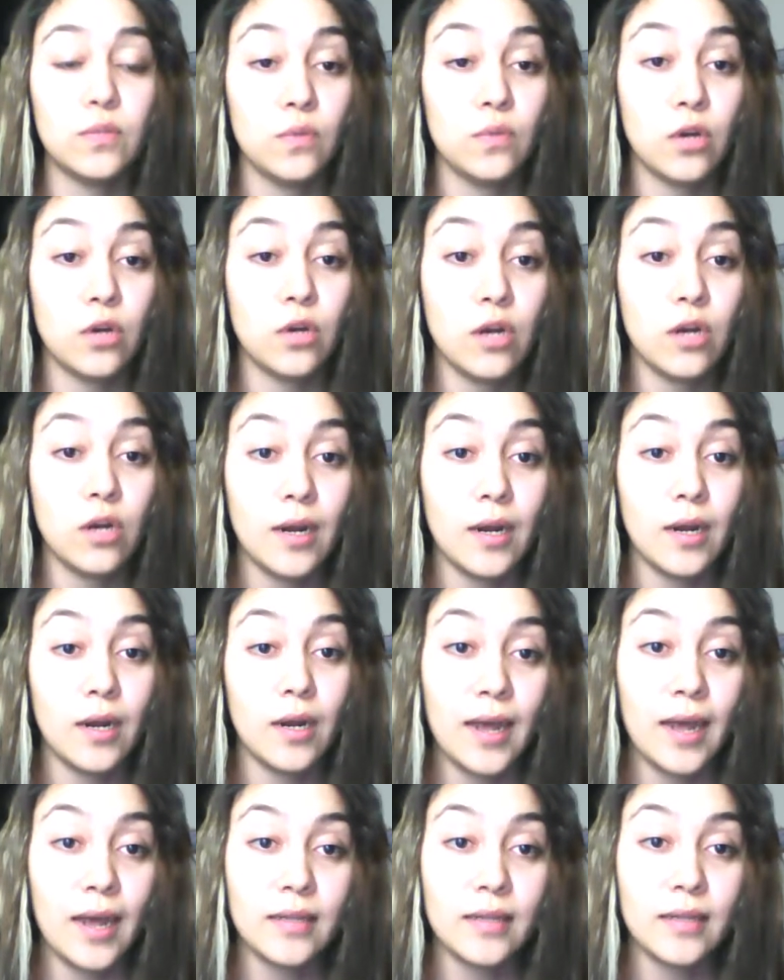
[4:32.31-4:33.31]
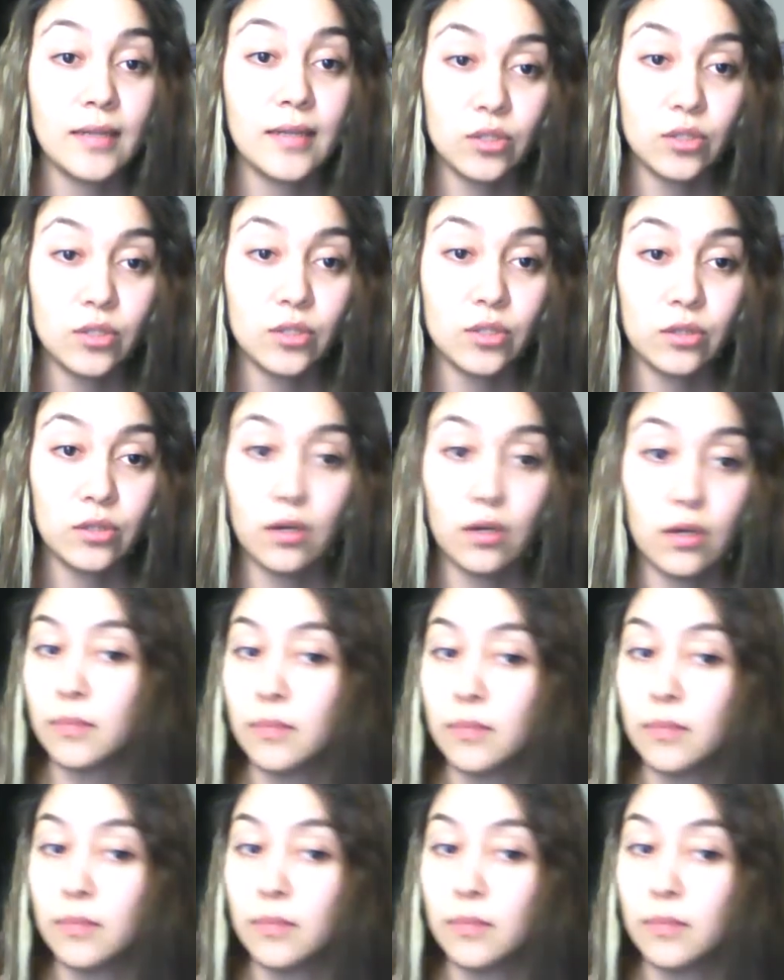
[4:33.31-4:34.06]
for a nicer